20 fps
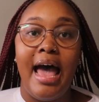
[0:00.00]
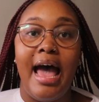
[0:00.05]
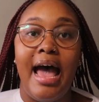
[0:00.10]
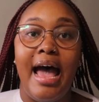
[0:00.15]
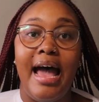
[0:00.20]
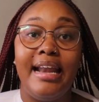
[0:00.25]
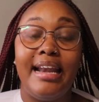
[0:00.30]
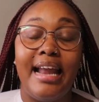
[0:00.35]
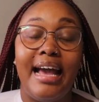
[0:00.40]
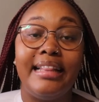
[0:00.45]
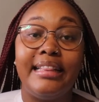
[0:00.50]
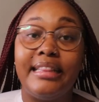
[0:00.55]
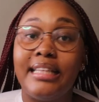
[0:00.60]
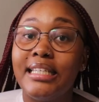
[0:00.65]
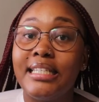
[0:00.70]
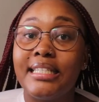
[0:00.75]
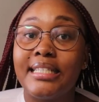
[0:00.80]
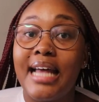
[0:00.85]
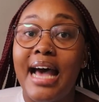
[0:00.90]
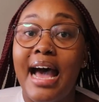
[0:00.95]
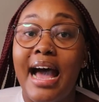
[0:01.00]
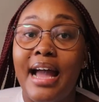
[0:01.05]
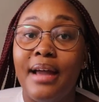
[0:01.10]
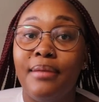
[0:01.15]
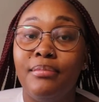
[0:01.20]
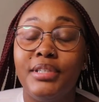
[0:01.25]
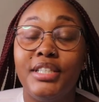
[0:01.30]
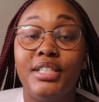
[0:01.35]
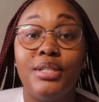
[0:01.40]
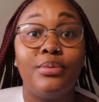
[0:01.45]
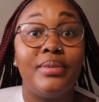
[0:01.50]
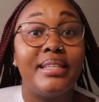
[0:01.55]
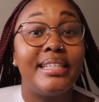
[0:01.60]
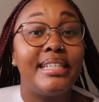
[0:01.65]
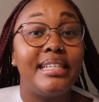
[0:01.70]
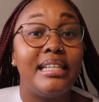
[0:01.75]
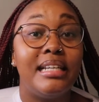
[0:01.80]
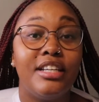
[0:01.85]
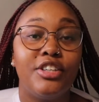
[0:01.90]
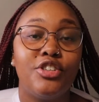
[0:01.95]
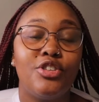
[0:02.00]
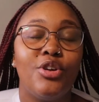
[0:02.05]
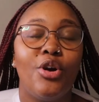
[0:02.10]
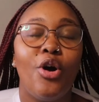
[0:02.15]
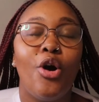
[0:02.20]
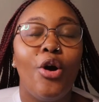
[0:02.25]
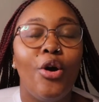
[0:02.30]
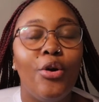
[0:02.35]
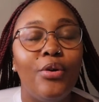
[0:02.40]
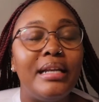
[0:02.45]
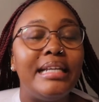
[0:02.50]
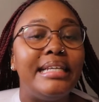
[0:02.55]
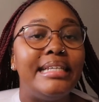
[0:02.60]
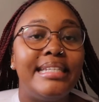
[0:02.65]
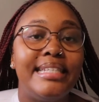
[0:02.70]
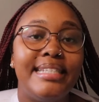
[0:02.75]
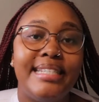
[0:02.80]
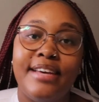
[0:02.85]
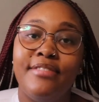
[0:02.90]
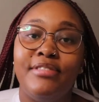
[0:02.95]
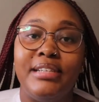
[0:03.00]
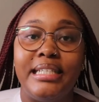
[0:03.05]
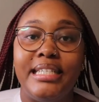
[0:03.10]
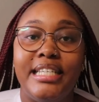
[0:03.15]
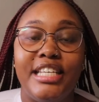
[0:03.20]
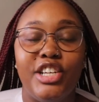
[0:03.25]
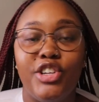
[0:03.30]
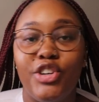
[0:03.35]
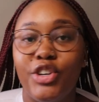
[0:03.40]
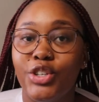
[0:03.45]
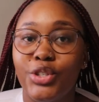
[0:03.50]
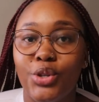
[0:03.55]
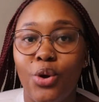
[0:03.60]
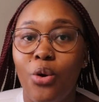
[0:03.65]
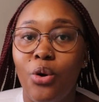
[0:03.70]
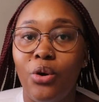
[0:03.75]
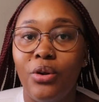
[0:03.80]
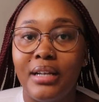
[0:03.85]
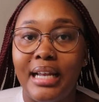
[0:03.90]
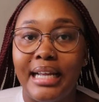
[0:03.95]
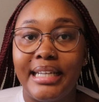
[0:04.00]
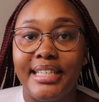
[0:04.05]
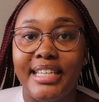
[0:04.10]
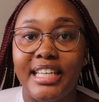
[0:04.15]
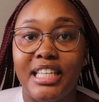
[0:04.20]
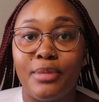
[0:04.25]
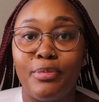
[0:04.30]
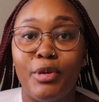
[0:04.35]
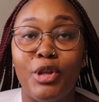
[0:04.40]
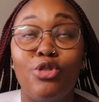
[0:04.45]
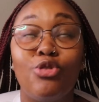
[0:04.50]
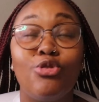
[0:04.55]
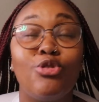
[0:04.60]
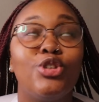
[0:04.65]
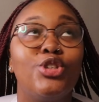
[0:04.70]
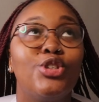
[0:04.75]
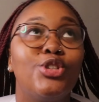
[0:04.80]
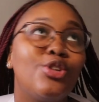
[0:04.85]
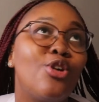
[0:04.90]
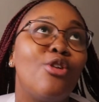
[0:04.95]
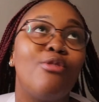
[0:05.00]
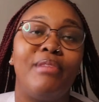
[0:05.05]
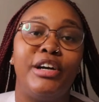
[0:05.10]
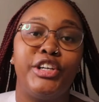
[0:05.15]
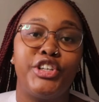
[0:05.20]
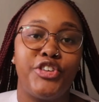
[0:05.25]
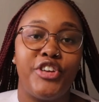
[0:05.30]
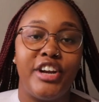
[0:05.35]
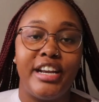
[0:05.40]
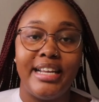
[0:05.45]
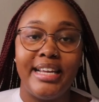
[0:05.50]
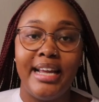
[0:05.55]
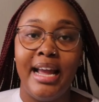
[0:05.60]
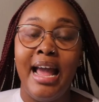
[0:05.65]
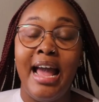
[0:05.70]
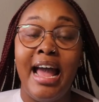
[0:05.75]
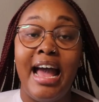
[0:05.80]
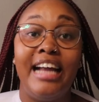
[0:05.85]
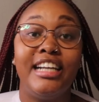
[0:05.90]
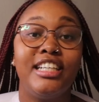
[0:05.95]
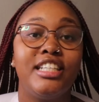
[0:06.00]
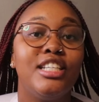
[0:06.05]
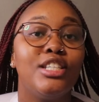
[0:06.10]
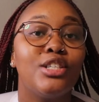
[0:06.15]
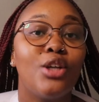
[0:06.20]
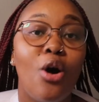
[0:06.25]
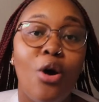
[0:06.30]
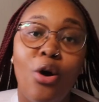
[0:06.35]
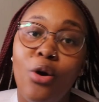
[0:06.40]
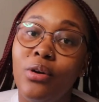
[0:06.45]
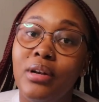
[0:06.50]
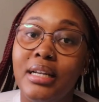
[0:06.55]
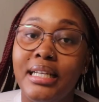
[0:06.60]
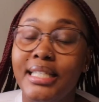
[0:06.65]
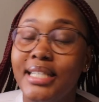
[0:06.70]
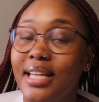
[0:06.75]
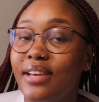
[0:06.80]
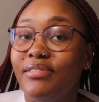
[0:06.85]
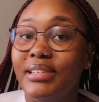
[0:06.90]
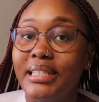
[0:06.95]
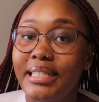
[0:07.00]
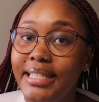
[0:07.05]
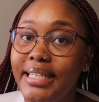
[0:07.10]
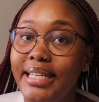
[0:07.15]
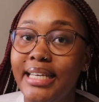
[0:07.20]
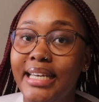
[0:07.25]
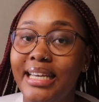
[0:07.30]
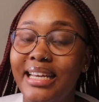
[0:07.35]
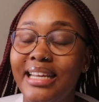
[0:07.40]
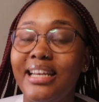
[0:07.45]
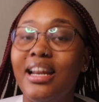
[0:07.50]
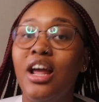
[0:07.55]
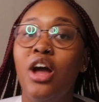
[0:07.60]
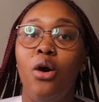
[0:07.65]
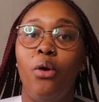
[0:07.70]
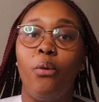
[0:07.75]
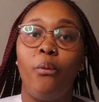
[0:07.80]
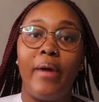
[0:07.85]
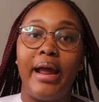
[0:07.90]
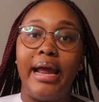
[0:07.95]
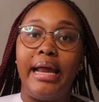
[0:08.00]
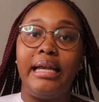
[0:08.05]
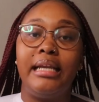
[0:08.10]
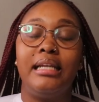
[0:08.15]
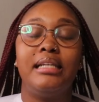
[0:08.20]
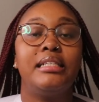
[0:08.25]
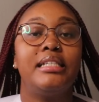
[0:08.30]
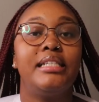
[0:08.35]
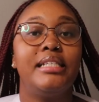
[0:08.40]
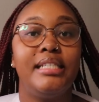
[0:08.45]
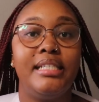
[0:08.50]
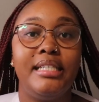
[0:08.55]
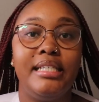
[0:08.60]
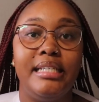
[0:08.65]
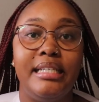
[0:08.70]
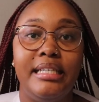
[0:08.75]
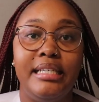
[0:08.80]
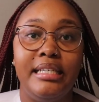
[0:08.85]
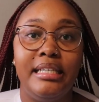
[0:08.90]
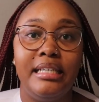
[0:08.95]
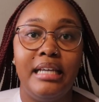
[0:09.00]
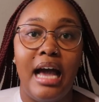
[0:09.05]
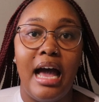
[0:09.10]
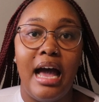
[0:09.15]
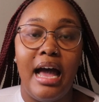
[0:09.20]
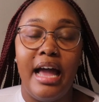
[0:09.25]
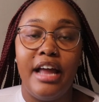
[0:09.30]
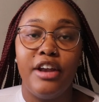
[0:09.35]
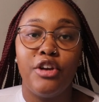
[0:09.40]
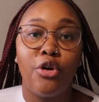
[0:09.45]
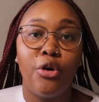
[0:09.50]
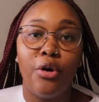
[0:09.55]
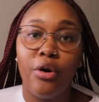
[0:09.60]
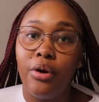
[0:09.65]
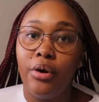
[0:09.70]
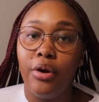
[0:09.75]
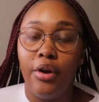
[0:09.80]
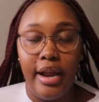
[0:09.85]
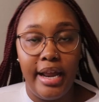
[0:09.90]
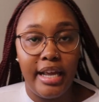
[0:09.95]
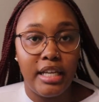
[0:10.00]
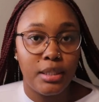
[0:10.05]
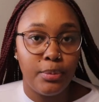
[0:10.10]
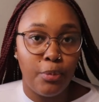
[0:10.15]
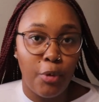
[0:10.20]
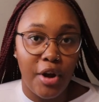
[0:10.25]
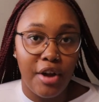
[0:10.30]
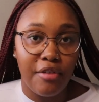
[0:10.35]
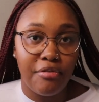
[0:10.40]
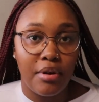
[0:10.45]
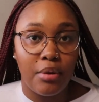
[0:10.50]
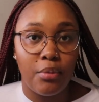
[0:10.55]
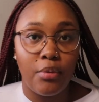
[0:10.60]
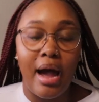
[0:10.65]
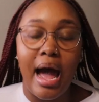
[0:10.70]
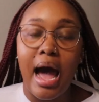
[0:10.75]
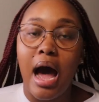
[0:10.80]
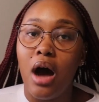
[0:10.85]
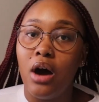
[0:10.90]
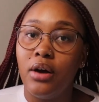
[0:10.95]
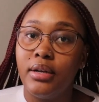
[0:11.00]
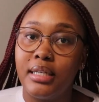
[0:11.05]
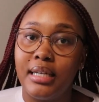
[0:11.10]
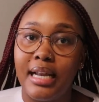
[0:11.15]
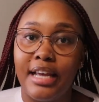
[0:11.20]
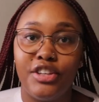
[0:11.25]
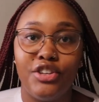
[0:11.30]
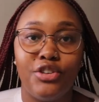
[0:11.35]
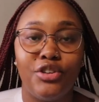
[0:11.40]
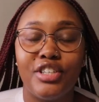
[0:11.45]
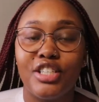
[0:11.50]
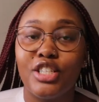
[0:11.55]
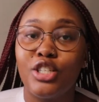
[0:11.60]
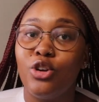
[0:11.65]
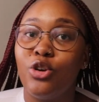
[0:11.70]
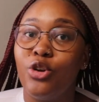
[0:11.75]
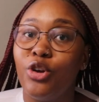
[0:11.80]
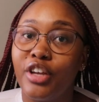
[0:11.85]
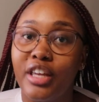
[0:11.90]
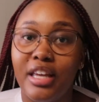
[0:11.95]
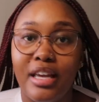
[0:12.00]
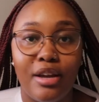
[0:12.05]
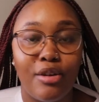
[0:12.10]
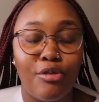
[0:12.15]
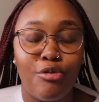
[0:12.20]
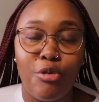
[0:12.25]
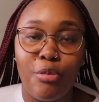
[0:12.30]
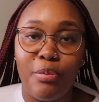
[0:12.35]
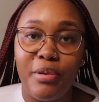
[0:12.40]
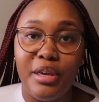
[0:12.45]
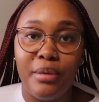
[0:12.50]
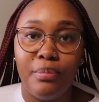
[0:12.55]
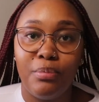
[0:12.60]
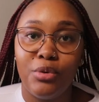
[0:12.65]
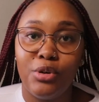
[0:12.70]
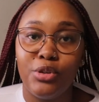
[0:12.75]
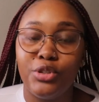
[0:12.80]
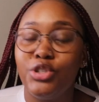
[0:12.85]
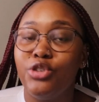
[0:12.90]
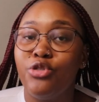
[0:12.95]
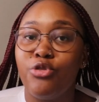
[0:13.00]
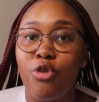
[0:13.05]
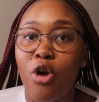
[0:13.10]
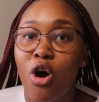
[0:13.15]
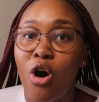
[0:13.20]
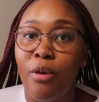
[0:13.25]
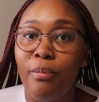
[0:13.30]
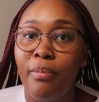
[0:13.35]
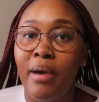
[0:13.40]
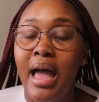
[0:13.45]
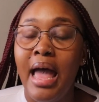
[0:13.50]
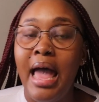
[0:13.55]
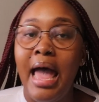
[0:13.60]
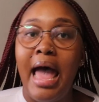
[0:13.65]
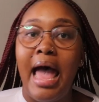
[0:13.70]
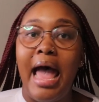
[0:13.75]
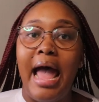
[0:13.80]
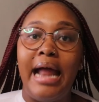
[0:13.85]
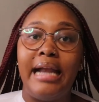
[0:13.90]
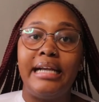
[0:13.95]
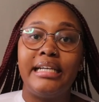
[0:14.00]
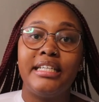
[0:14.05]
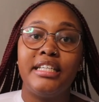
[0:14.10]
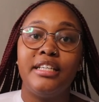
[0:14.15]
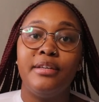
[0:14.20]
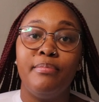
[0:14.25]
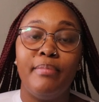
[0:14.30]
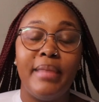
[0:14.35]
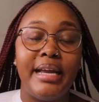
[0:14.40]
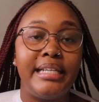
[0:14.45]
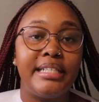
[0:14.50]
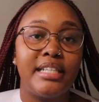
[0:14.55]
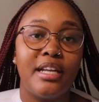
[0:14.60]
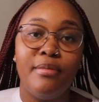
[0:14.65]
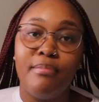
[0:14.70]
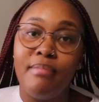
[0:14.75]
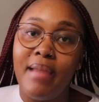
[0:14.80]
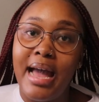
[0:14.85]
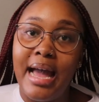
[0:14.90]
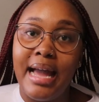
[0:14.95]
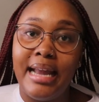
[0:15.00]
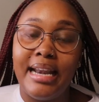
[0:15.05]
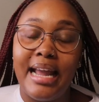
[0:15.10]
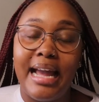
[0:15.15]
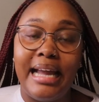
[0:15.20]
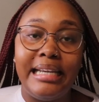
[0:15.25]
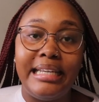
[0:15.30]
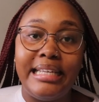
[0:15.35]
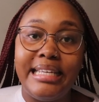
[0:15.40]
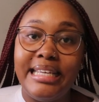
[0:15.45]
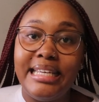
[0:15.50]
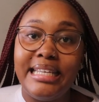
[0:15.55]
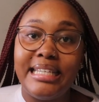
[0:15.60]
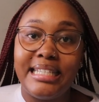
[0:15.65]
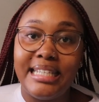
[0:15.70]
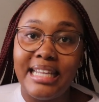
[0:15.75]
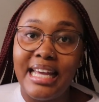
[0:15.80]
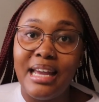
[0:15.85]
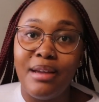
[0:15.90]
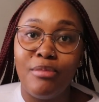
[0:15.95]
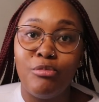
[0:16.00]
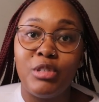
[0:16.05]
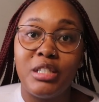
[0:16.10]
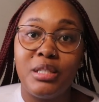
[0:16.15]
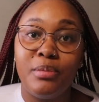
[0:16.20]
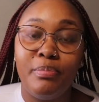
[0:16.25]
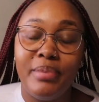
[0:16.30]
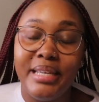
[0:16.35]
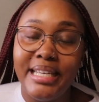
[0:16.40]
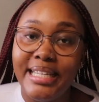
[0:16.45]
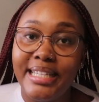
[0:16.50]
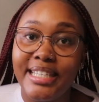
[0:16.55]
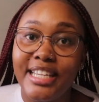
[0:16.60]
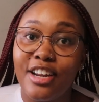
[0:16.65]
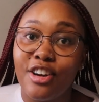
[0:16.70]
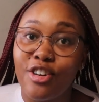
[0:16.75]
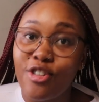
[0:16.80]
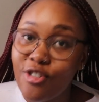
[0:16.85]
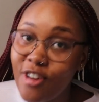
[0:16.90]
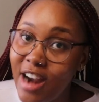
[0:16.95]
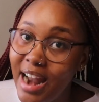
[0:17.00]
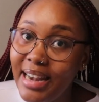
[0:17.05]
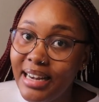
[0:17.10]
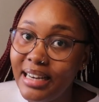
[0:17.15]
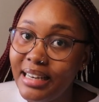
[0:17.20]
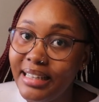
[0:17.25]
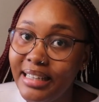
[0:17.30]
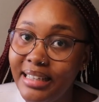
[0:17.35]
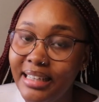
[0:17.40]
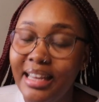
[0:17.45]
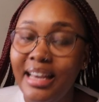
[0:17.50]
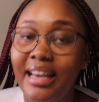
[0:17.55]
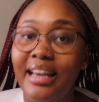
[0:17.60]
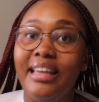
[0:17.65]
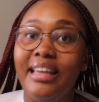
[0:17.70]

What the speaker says: And at this time, she was literally only 17 years old. Like, she has been through so much already, and she's only 17 when she and her ex-boyfriend were out, like, you know, just looking for people to rob. And she met a man, and his name was Pieter Grundlingh.